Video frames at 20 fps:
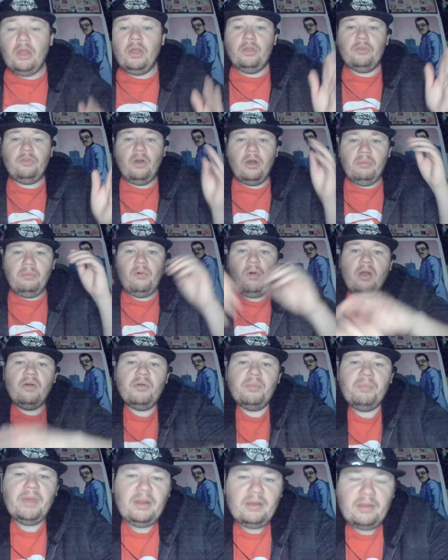So, I will
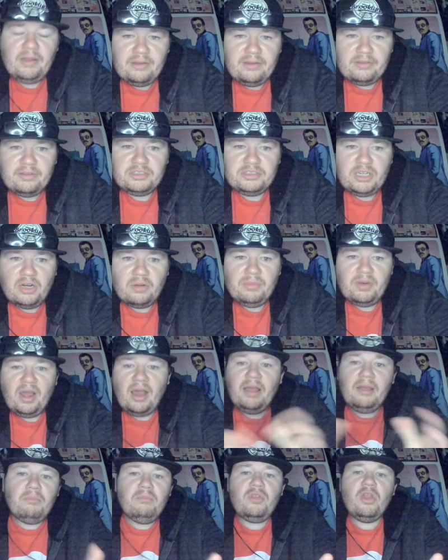admit, ladies and gentlemen,
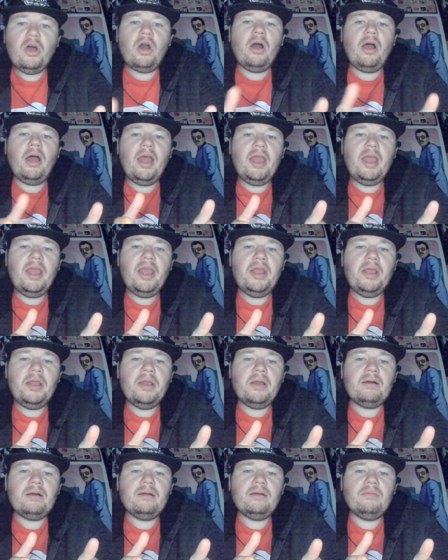I'm not a
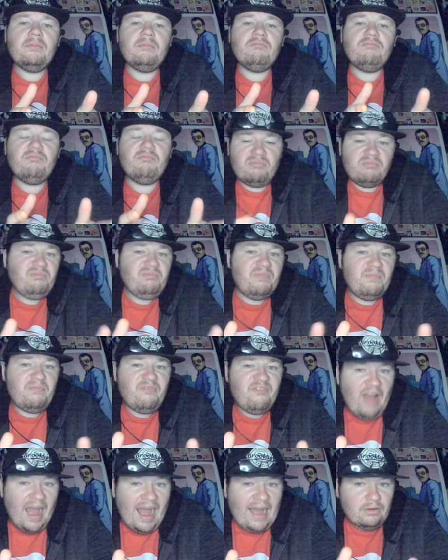
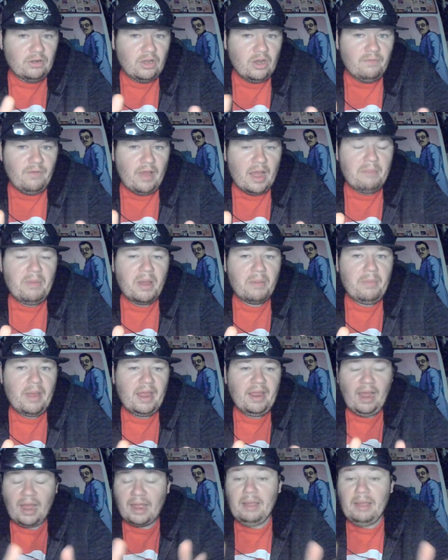fan of
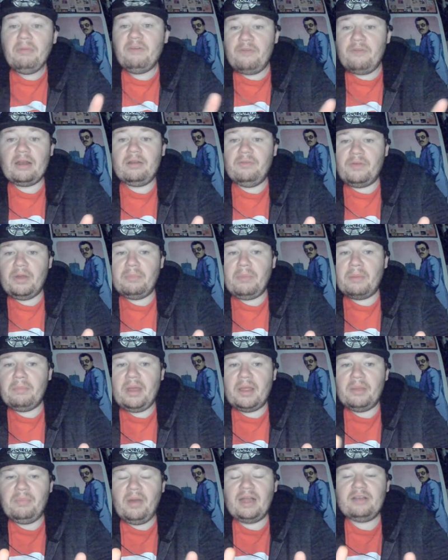MMA. I am a fan of
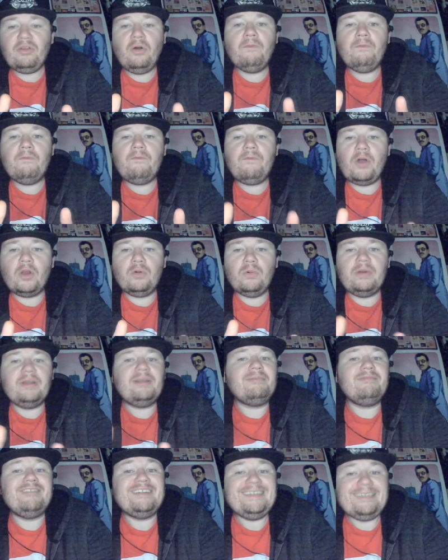MMA, but I don't follow it
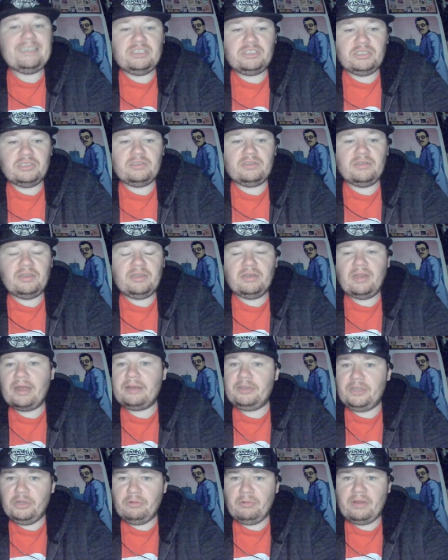religiously
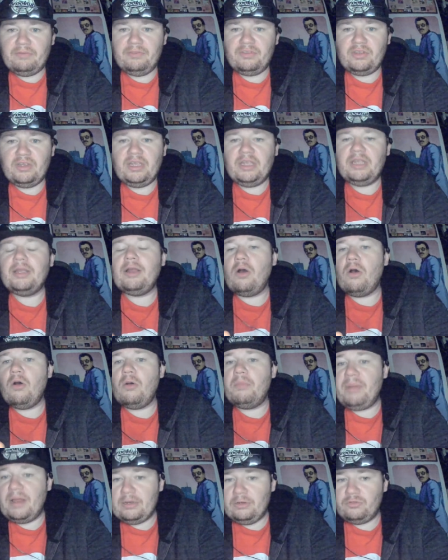like UFC or
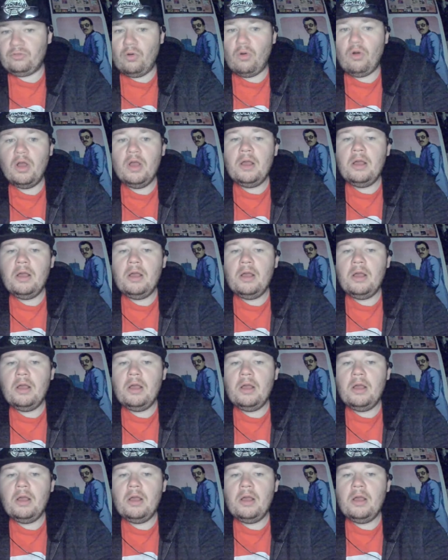Bellator.